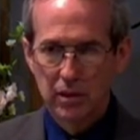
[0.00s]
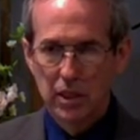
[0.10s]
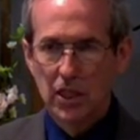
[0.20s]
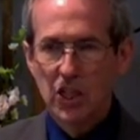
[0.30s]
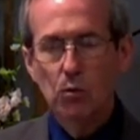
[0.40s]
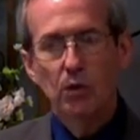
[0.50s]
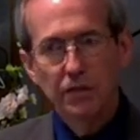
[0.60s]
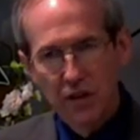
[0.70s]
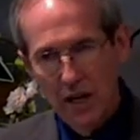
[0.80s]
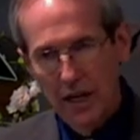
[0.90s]
you would
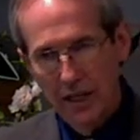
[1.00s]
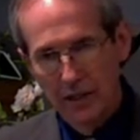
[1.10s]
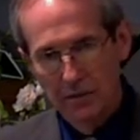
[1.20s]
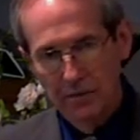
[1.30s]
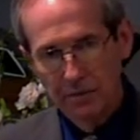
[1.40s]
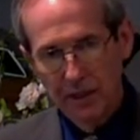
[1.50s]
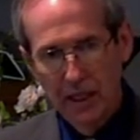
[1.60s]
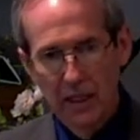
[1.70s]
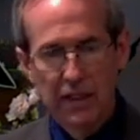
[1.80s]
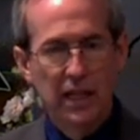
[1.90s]
find
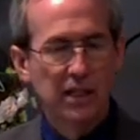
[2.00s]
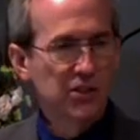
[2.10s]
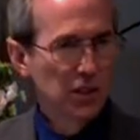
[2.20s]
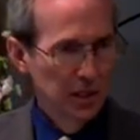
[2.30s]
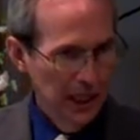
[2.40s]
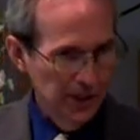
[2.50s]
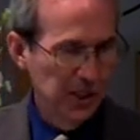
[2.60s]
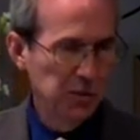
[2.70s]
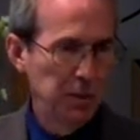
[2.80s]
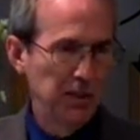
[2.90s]
that it's less
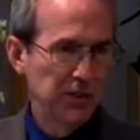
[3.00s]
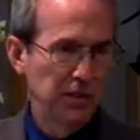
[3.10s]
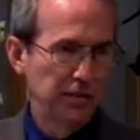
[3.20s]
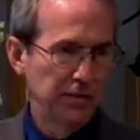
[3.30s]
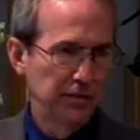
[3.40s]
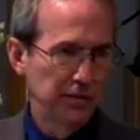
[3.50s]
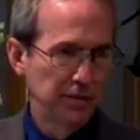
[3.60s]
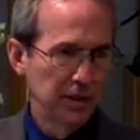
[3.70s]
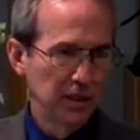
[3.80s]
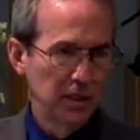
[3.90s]
expensive
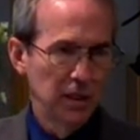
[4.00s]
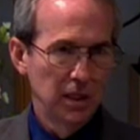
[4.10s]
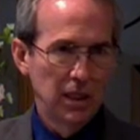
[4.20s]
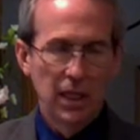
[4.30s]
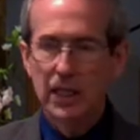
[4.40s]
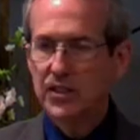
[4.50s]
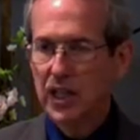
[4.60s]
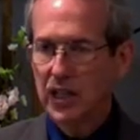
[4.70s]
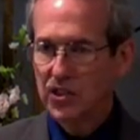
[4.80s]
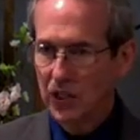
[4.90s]
and
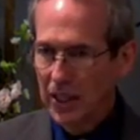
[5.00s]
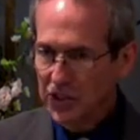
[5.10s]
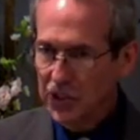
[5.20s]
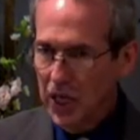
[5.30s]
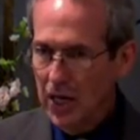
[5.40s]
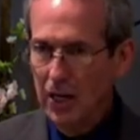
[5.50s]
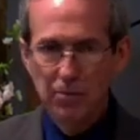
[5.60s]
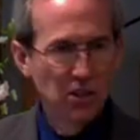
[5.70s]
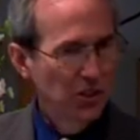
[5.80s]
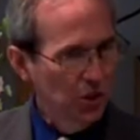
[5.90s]
takes less time than
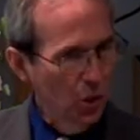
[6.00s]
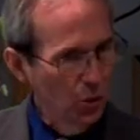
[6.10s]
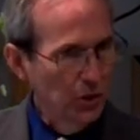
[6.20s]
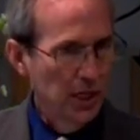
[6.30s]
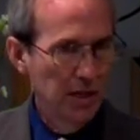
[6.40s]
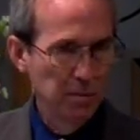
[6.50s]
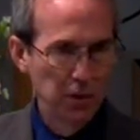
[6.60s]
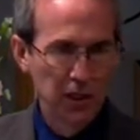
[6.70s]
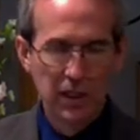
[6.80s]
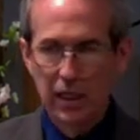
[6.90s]
the total time put
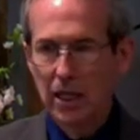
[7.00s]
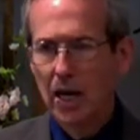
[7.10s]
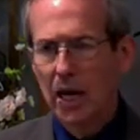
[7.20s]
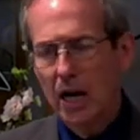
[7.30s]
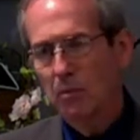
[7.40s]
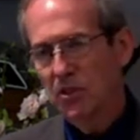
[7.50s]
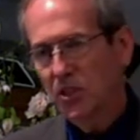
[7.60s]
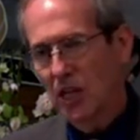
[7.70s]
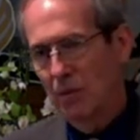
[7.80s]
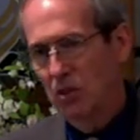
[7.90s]
into it. How much
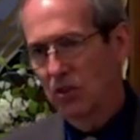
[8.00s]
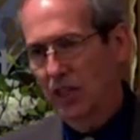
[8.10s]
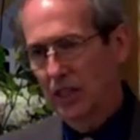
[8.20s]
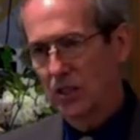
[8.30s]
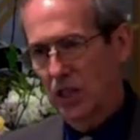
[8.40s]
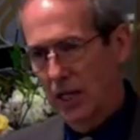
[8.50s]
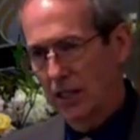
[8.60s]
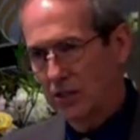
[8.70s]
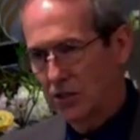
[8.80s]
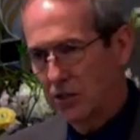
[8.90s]
time do you think it
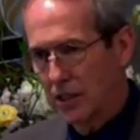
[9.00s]
takes